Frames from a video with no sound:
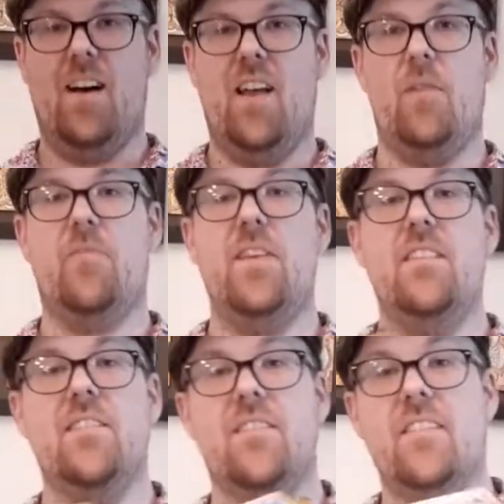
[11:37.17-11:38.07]
If
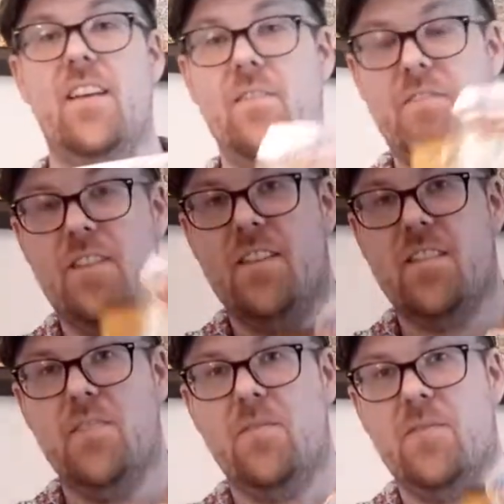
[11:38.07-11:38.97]

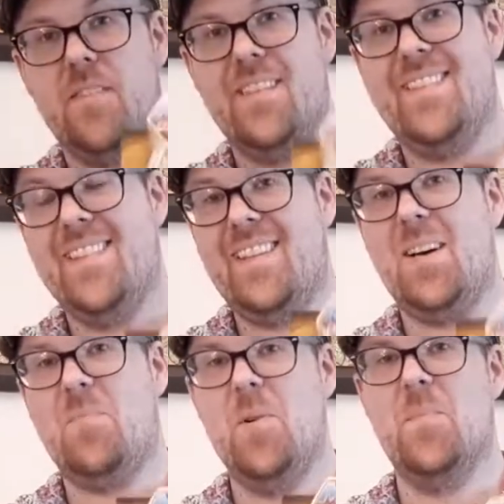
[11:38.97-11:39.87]
Tuscador is still
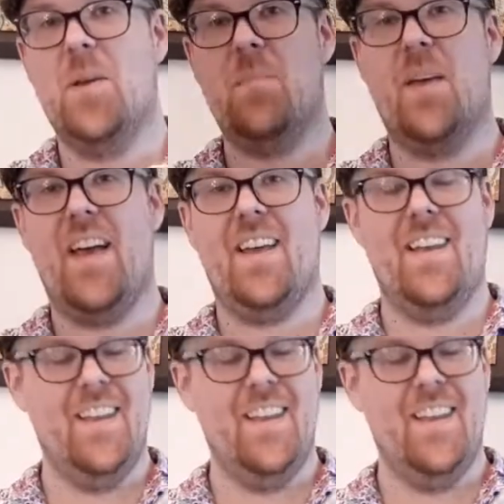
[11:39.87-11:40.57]
up on Big Bad,